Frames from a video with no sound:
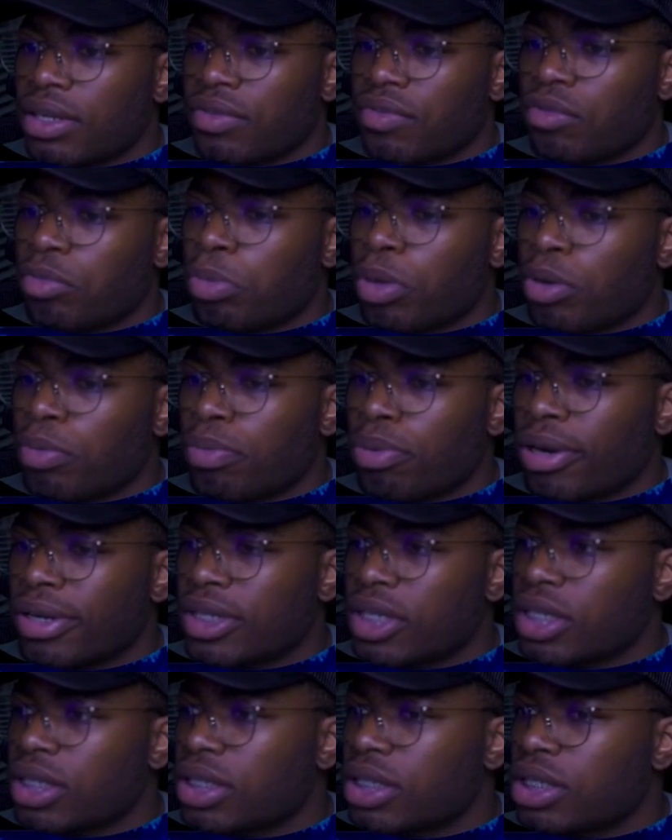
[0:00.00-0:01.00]
If you put a
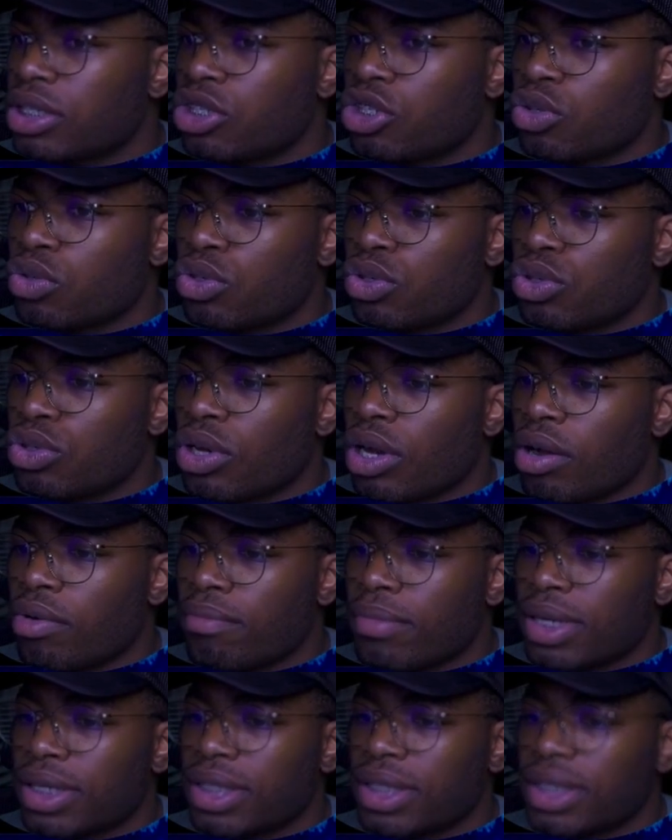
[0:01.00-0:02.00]
project, it shows you how
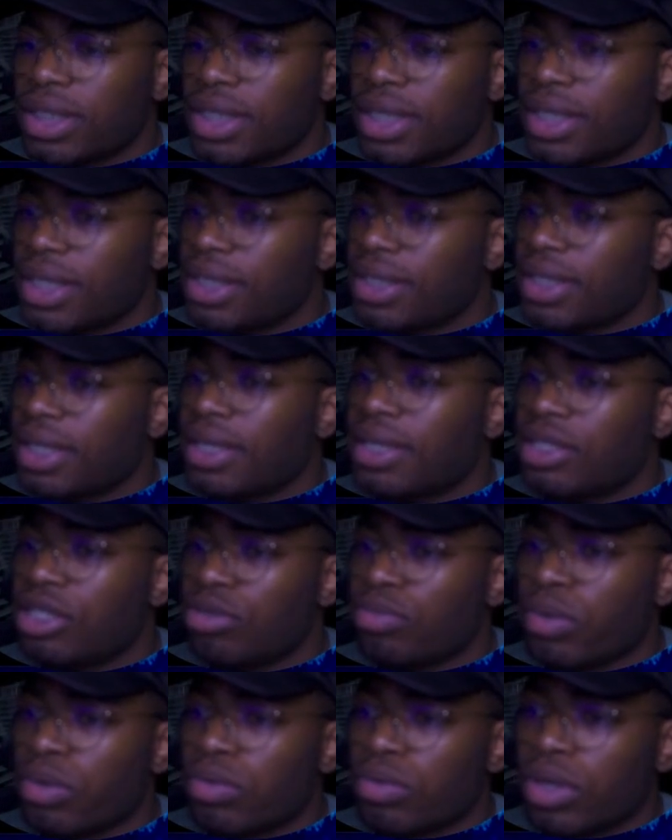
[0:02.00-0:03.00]
much is
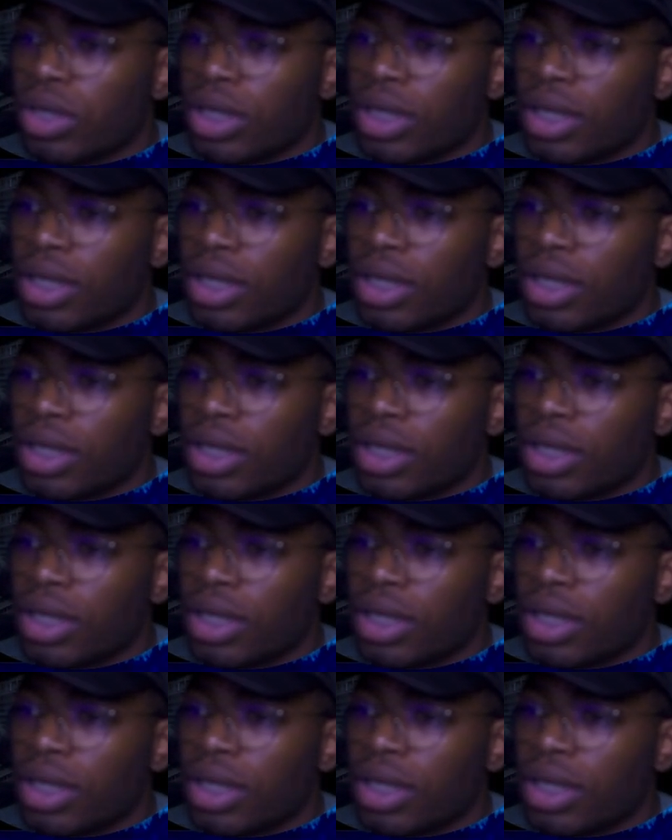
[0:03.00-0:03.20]
eligible